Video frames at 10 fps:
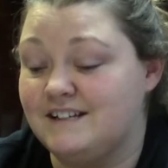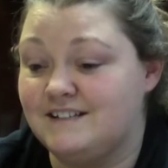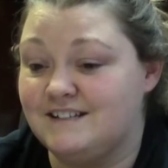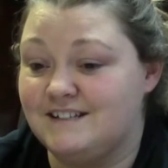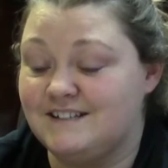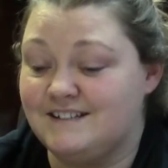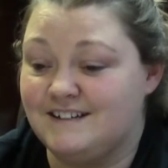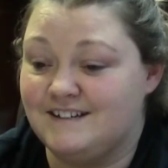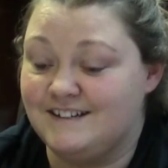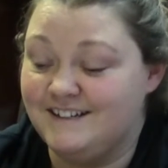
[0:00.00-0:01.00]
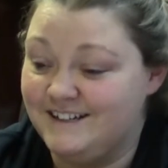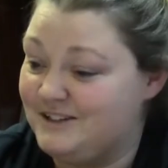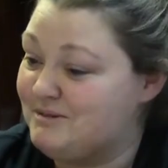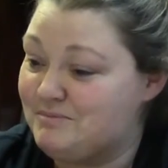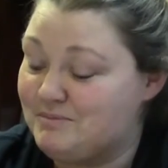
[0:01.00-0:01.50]
against us
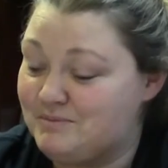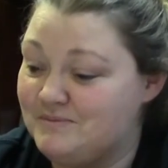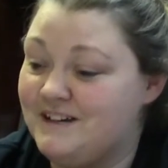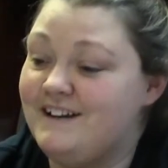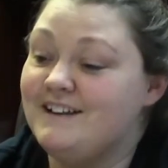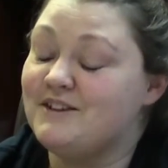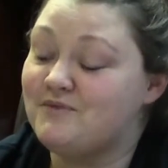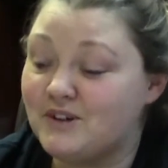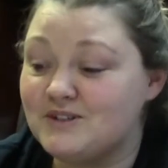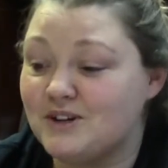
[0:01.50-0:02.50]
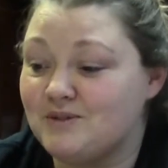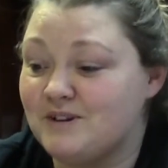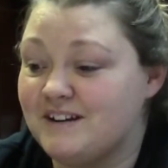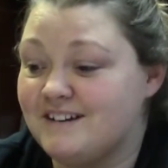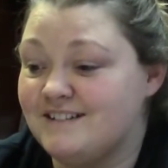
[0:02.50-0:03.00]
the first go
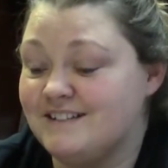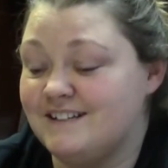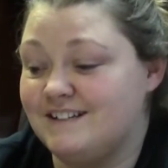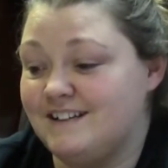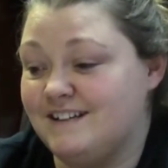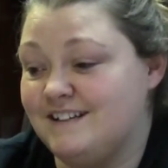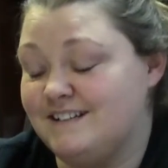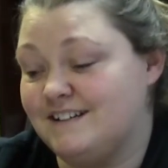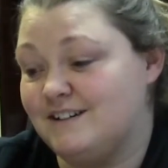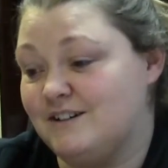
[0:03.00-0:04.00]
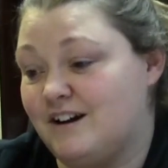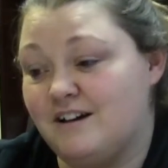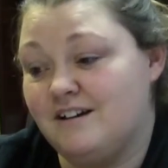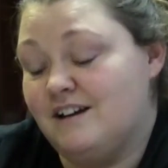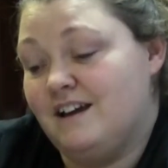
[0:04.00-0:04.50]
round, and
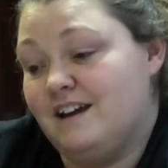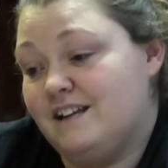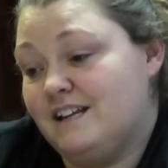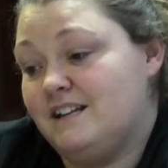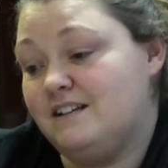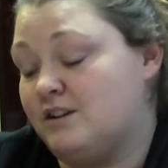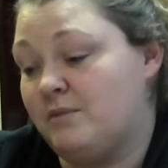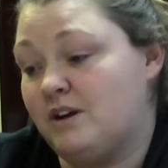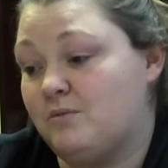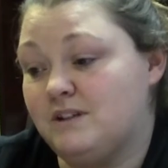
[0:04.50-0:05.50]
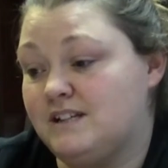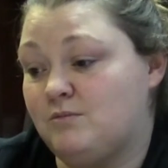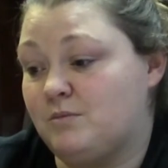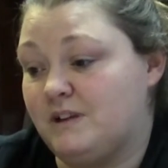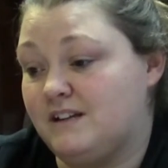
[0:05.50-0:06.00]
no matter what
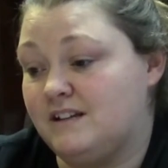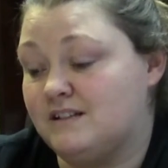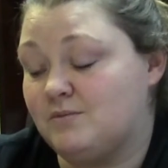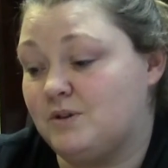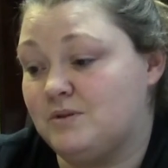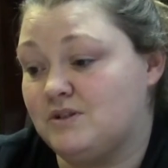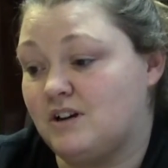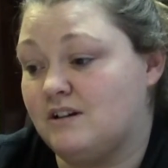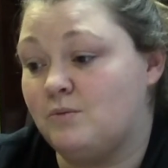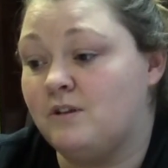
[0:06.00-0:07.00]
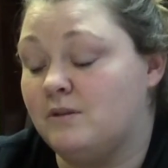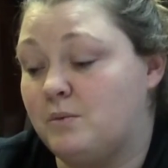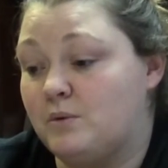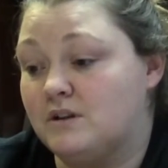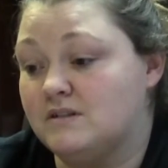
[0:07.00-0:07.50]
team we're playing against, we're always trying to win the
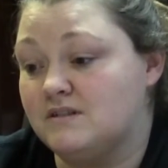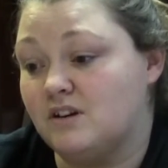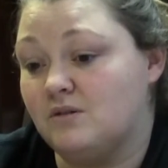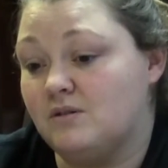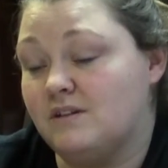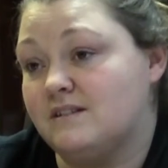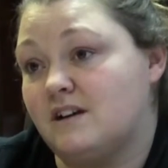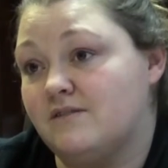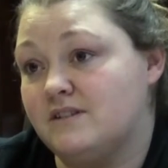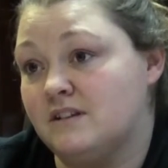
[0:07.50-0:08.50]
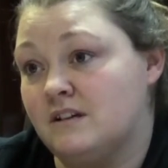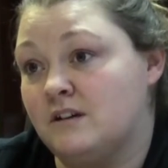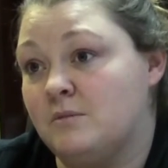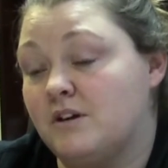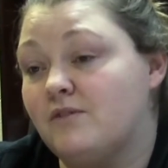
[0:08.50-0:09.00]
board. So that's obviously going
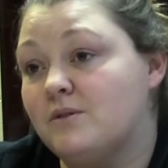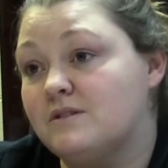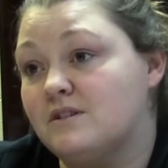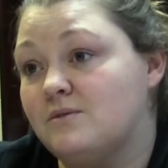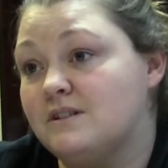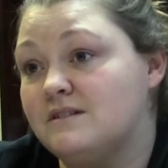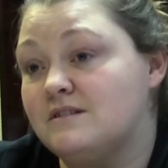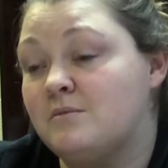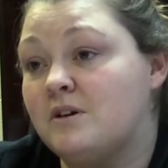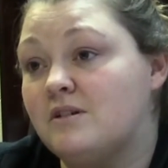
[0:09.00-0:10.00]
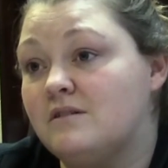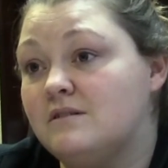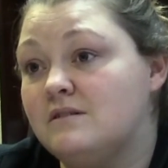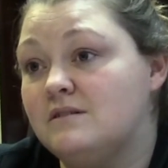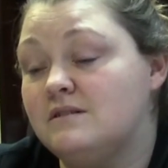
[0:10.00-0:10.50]
to be our focus going into tomorrow.
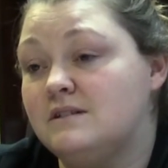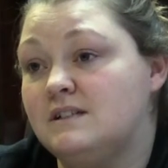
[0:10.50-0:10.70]
And